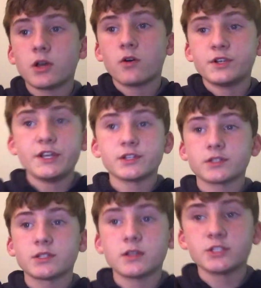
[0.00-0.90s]
So
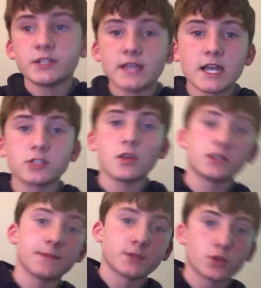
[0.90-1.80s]
she's a, she's
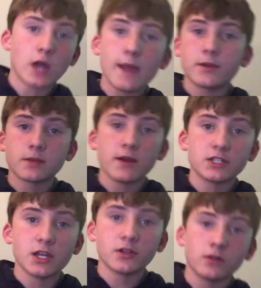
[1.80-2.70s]
actually a subscriber
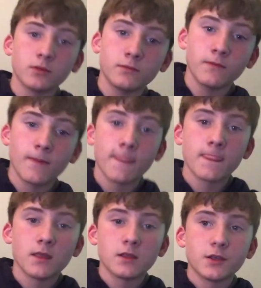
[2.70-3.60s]
to my channel.
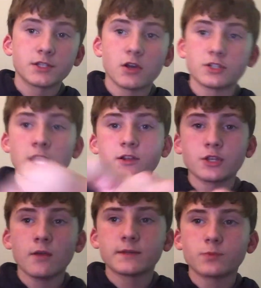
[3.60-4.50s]
So
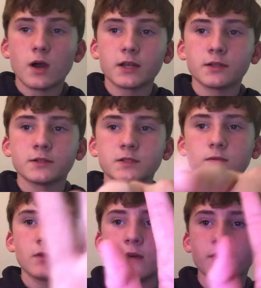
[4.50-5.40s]
shout out to you, Miss
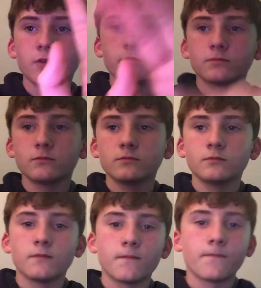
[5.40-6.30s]
Watkins. Love you.
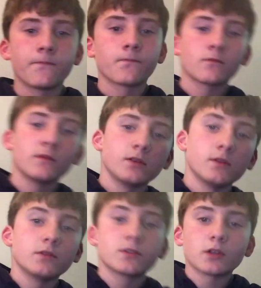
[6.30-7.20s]

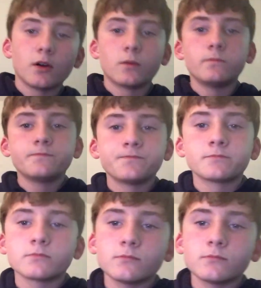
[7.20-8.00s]
So